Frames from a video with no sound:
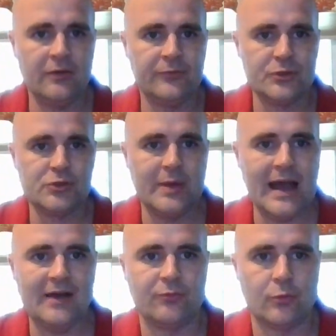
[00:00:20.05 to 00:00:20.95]
First, we
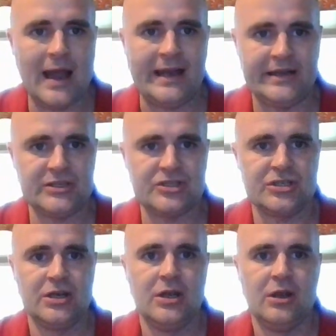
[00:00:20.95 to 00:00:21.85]
have radish.
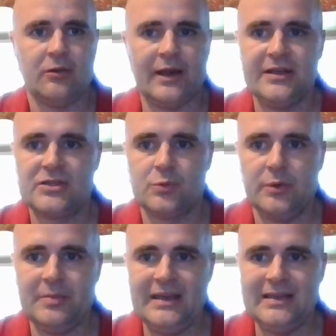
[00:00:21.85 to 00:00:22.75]
Radish
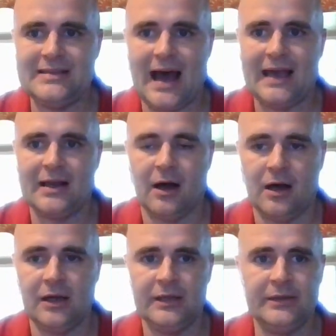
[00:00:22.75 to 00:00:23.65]
would be
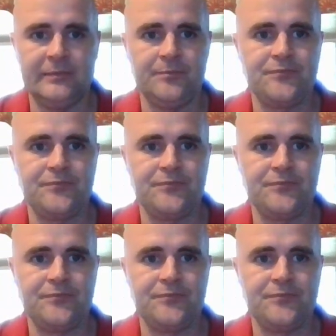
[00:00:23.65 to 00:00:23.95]
daikon.